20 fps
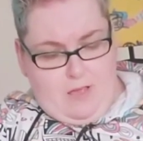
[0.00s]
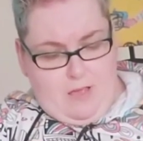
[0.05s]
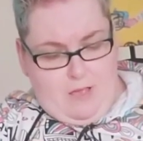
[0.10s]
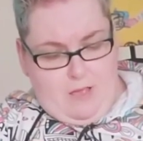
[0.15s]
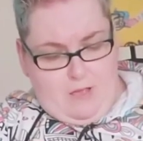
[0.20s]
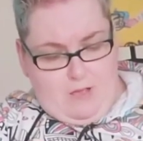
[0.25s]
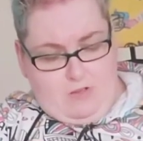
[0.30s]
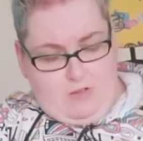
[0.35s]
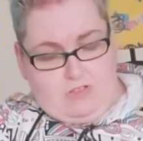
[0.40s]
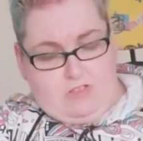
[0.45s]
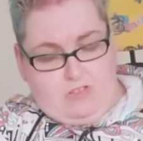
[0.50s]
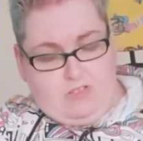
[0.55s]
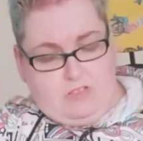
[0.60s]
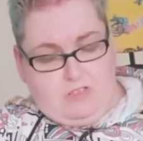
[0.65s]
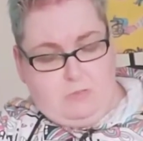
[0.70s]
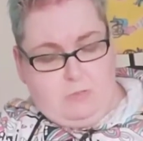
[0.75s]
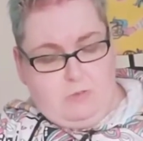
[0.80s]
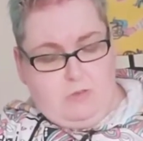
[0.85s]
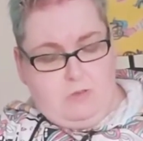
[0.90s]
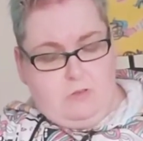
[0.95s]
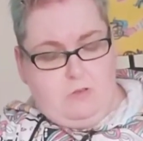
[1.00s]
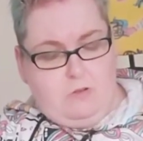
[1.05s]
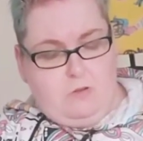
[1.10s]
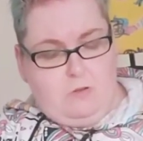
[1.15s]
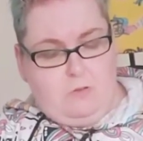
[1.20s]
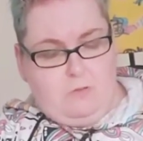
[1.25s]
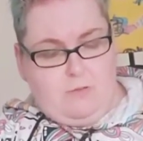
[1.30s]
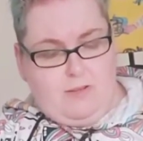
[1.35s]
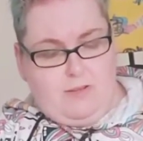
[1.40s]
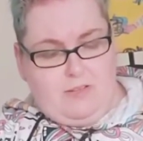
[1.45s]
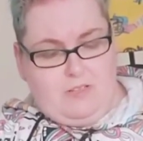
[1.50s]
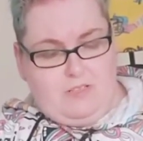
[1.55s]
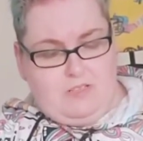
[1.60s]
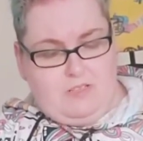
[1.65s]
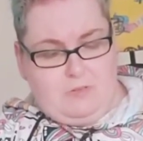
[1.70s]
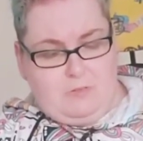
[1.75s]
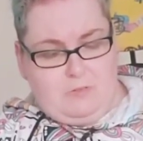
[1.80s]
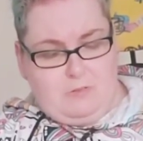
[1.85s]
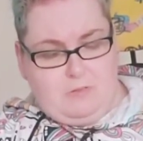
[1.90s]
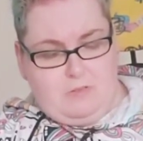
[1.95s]
use the spoon normally as
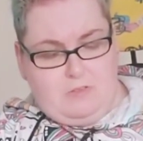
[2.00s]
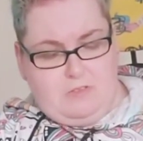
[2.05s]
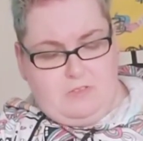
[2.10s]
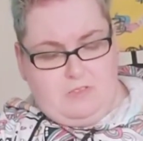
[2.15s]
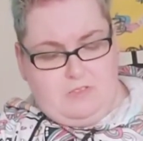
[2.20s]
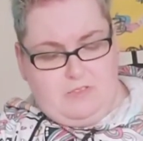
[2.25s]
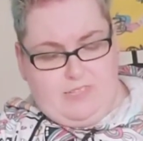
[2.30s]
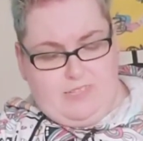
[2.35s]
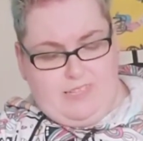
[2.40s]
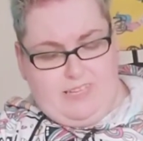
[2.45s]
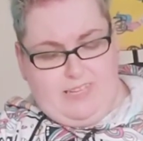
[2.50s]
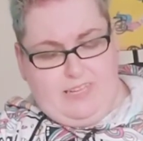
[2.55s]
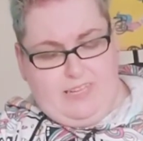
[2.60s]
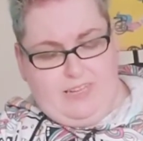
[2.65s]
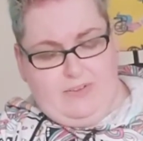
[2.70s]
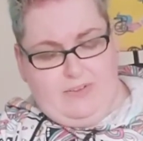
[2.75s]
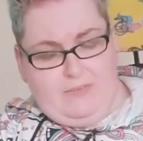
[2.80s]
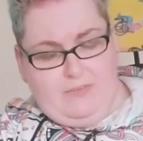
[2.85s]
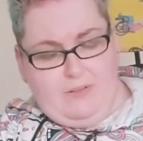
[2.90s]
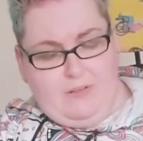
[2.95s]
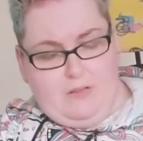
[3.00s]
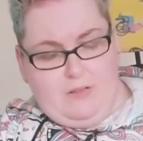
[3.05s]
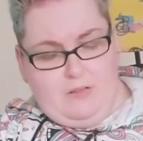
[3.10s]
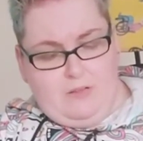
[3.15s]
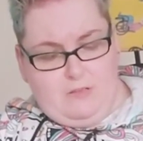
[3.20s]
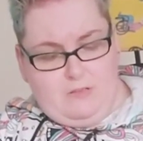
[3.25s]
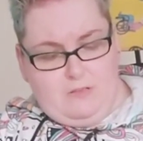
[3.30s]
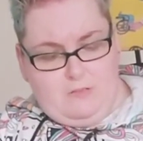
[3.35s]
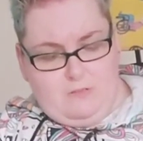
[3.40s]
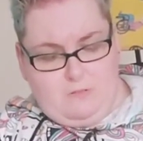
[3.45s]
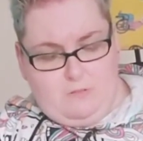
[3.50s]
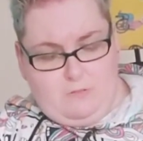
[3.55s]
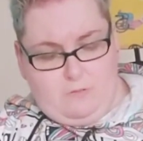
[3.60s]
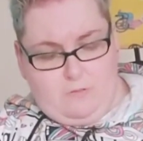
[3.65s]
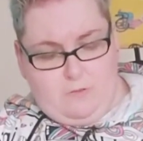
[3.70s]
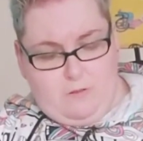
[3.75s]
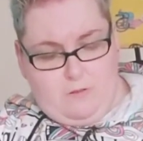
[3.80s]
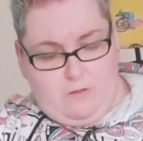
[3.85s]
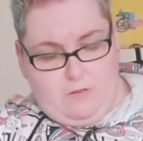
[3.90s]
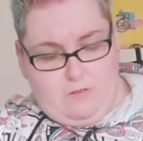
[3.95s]
you would to eat.
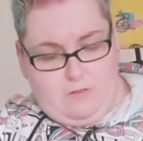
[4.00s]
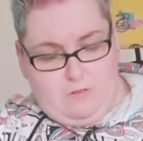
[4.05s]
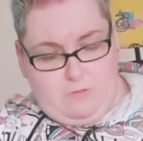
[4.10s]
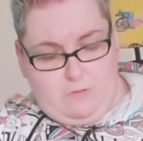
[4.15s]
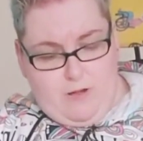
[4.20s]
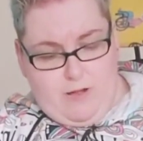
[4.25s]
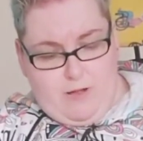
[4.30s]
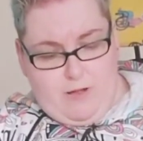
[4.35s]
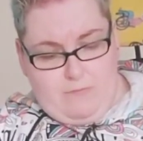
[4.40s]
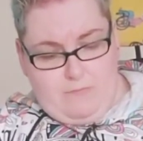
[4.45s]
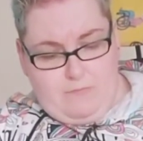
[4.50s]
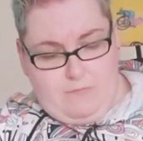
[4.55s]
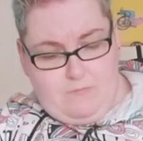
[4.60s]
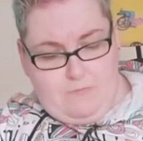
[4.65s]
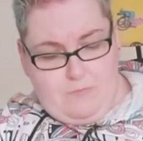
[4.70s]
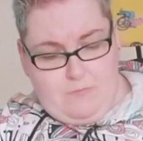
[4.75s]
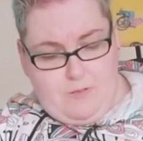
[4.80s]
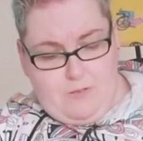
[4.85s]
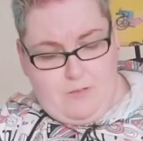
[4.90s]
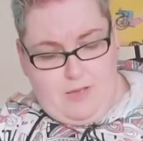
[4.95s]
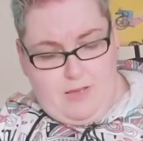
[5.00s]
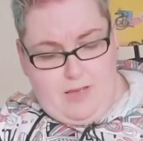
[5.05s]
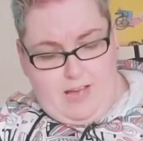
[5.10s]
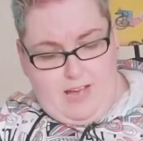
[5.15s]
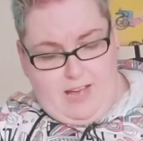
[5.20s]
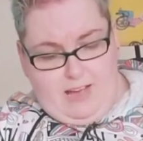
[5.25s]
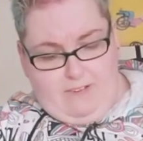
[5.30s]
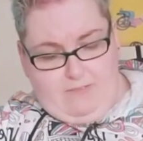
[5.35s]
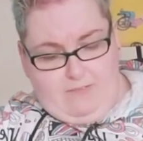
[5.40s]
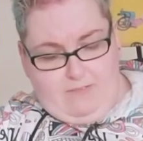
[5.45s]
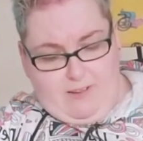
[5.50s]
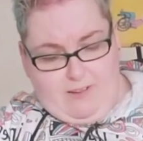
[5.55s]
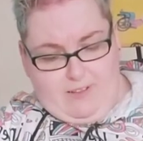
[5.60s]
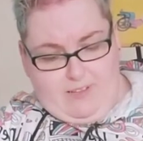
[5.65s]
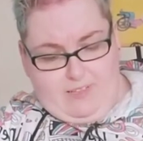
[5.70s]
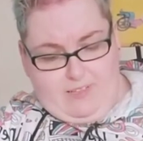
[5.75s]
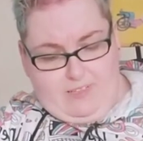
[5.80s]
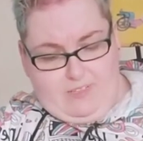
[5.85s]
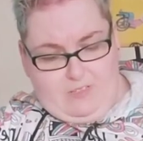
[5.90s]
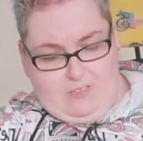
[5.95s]
So I've
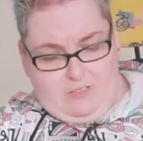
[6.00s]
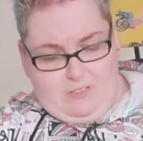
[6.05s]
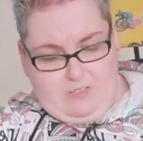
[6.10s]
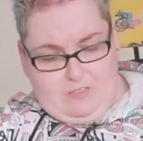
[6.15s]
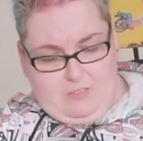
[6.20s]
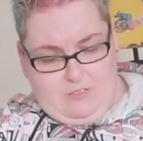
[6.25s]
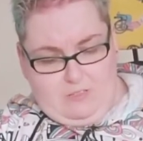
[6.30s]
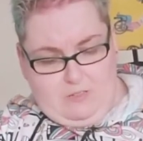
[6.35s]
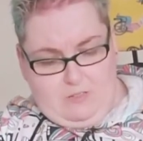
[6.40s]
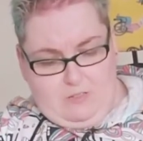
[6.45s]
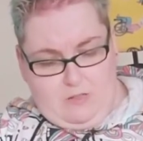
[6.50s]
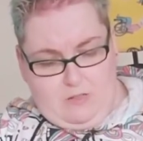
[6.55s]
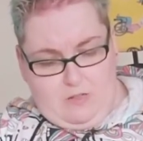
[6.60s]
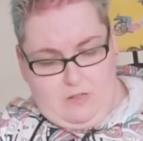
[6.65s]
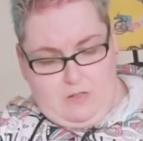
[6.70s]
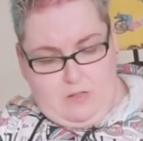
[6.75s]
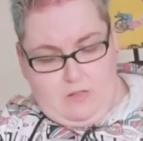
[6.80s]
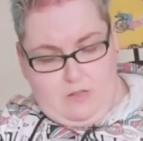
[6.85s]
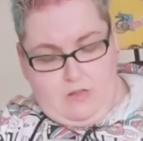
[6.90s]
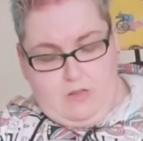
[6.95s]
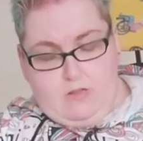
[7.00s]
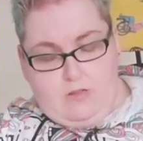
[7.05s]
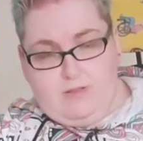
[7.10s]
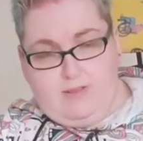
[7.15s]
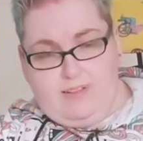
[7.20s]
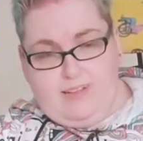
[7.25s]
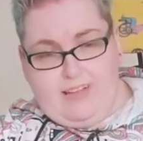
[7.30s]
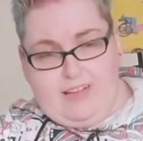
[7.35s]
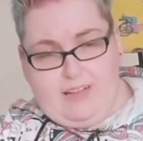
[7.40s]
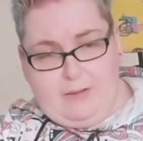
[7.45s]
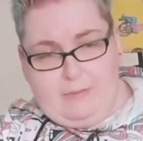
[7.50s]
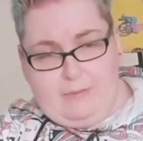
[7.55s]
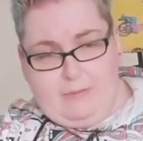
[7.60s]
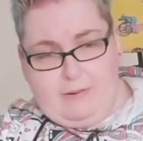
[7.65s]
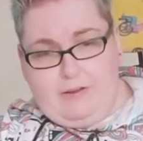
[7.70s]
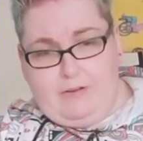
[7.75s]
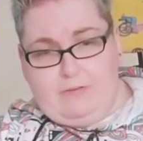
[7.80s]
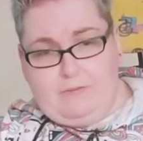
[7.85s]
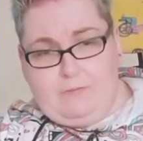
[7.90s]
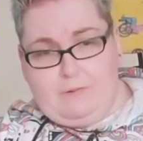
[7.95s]
managed to take a
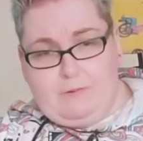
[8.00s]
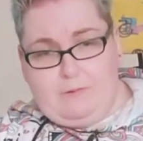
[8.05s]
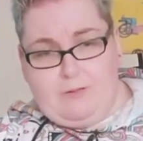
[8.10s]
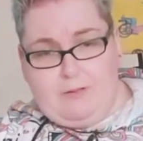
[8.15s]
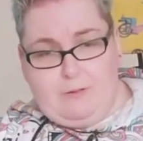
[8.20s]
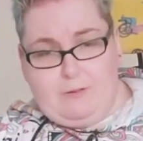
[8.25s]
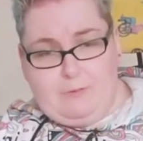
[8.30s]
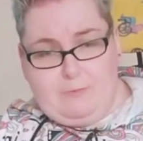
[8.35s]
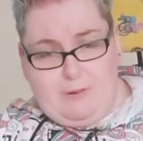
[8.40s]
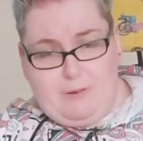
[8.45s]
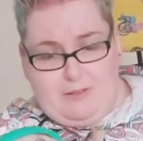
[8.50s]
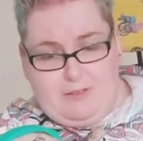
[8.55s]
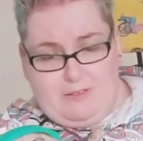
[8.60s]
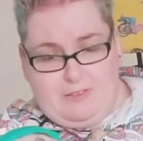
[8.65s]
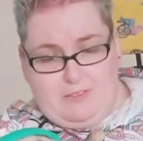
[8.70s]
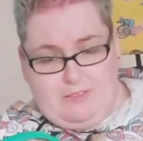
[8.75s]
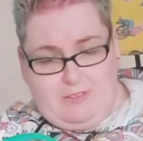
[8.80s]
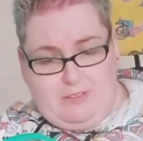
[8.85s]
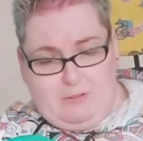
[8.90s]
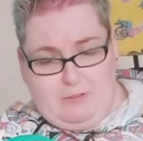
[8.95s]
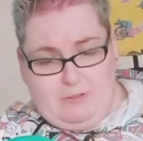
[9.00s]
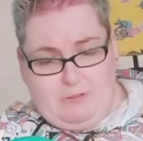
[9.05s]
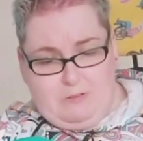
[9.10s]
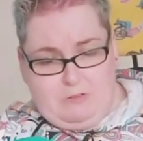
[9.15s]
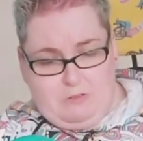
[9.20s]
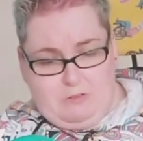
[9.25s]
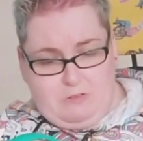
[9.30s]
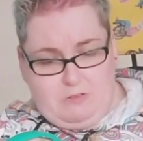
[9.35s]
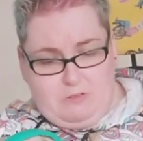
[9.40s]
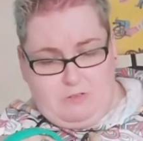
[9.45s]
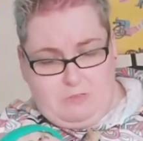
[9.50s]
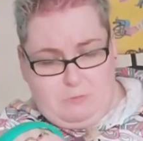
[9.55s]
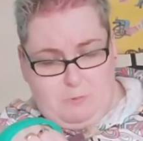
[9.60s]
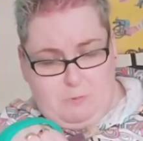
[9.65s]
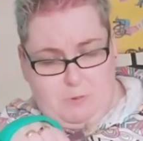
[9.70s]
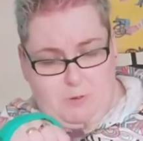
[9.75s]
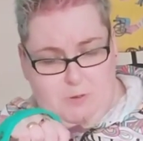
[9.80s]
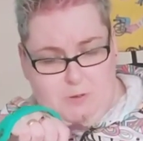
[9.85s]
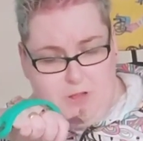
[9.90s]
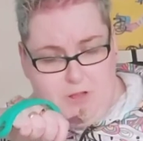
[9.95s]
bit of my Weetabix and now it's on the
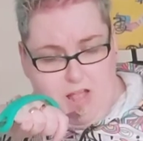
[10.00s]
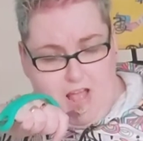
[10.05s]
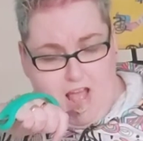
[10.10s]
spoon.